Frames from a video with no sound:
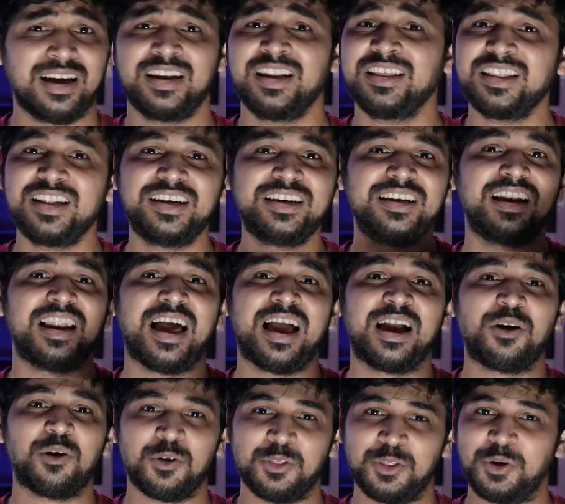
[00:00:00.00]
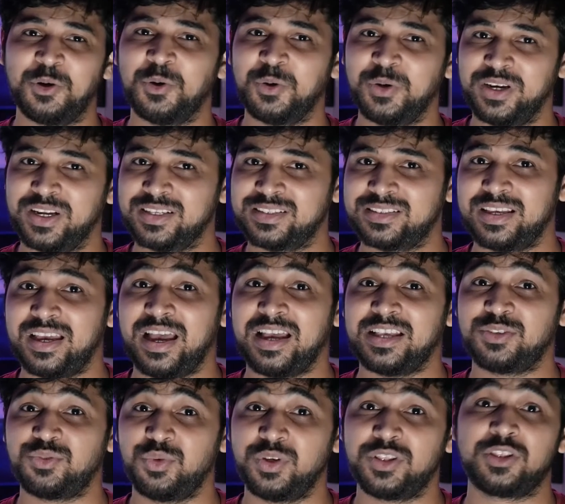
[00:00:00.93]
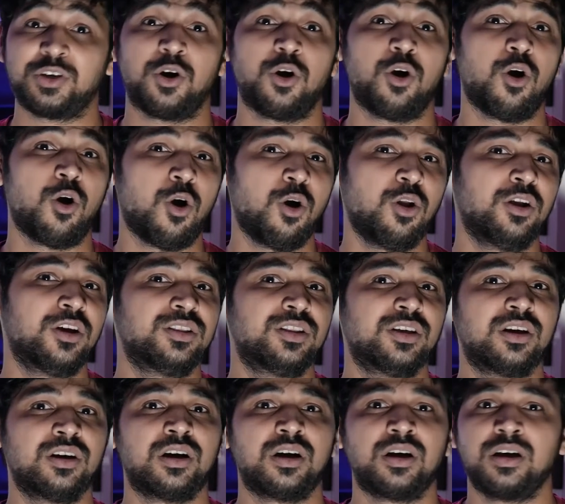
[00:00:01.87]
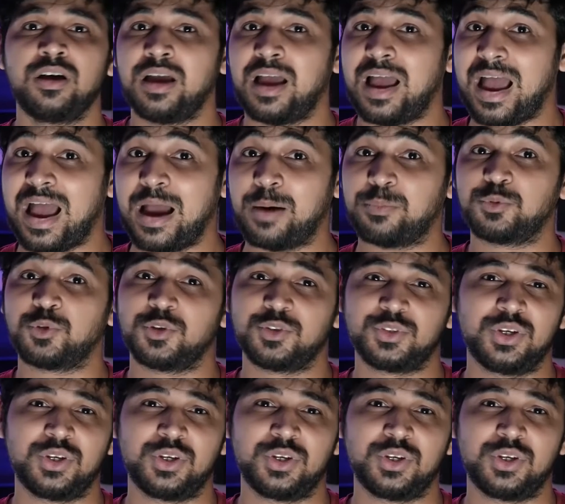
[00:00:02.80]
Another little hack on the goodness, as with all other apps or